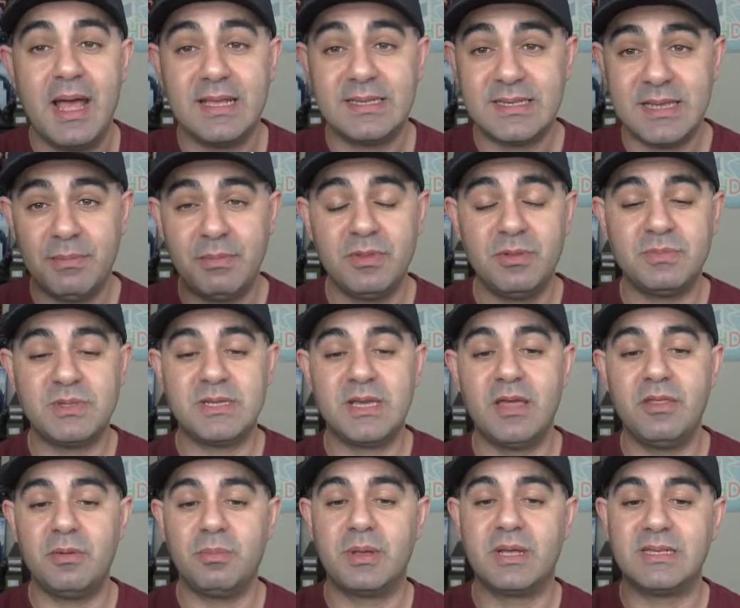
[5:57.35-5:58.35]
assemble them
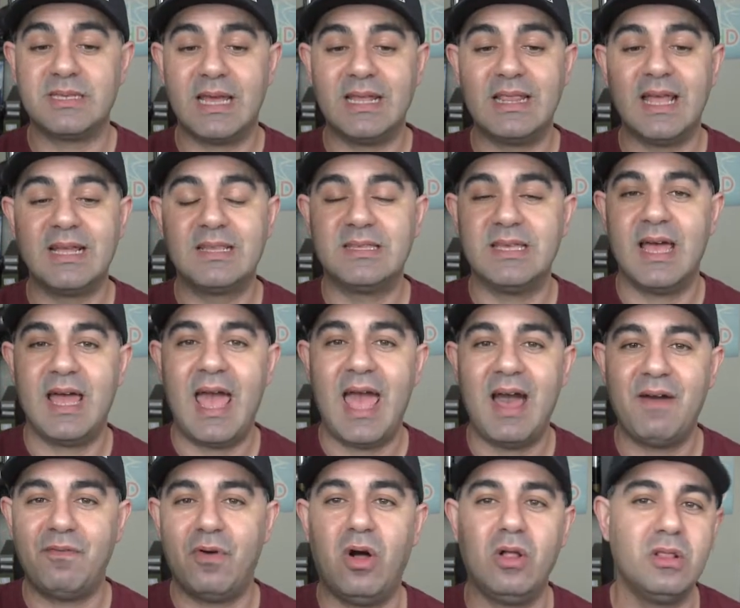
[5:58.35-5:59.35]
together because I'd like to
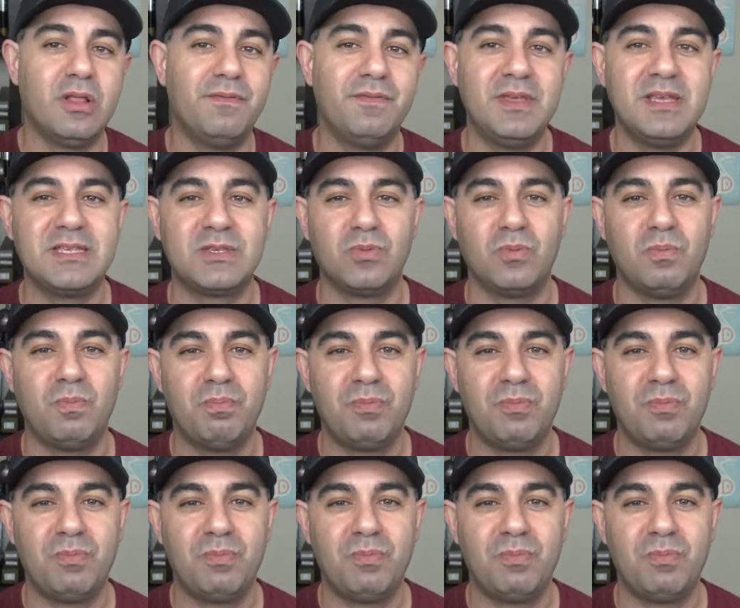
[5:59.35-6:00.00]
have all of these